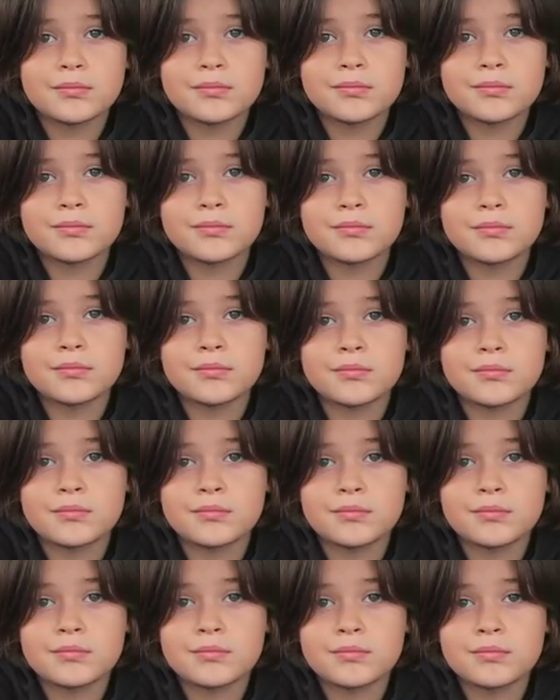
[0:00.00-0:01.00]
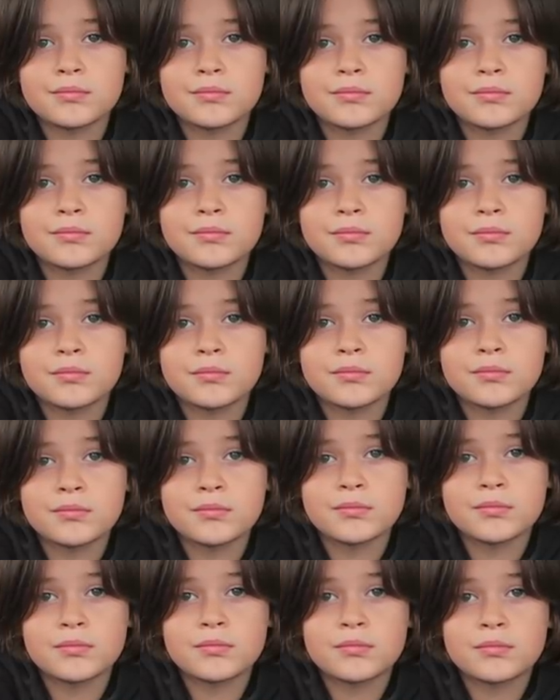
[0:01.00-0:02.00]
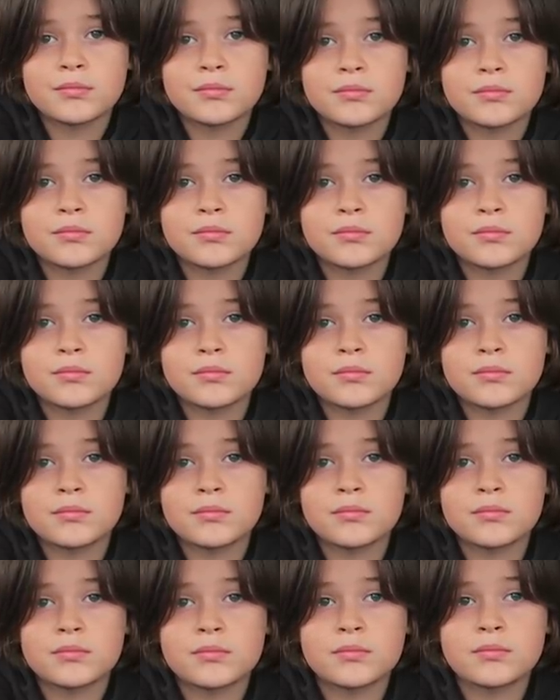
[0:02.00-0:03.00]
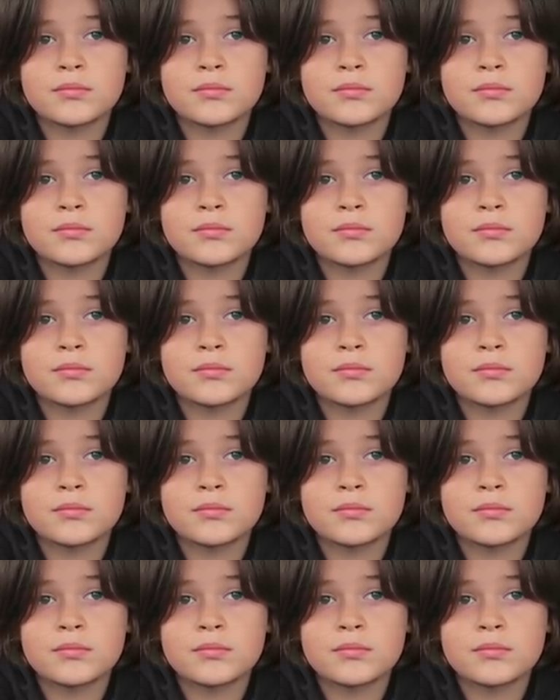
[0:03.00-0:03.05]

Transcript: The person shown says nothing.